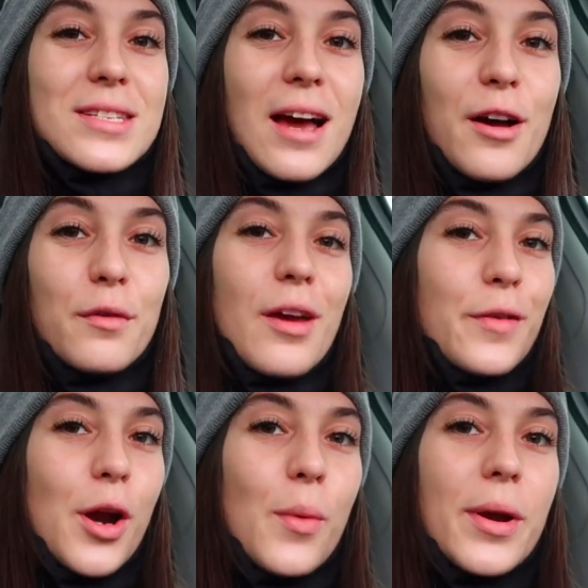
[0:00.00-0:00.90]
stuff. If
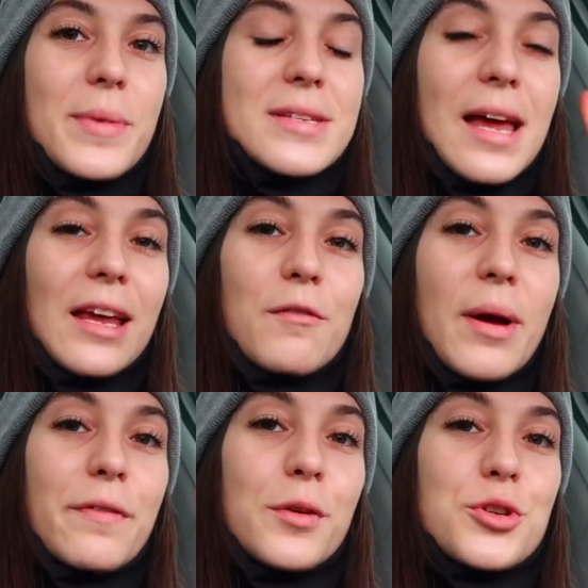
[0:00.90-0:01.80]
you don't want to miss any of
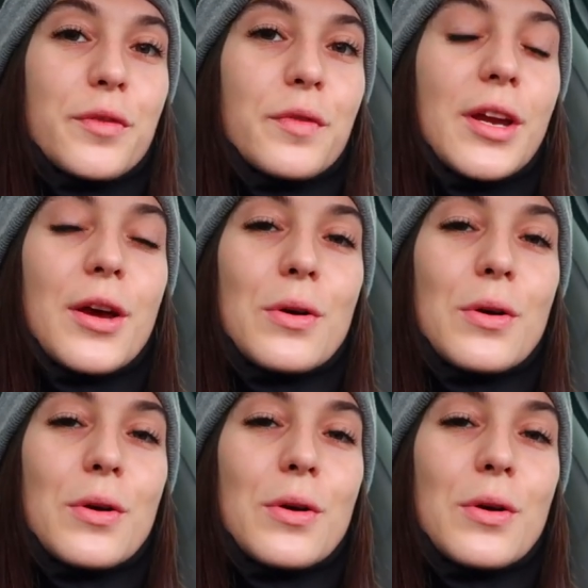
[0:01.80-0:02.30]
my future videos,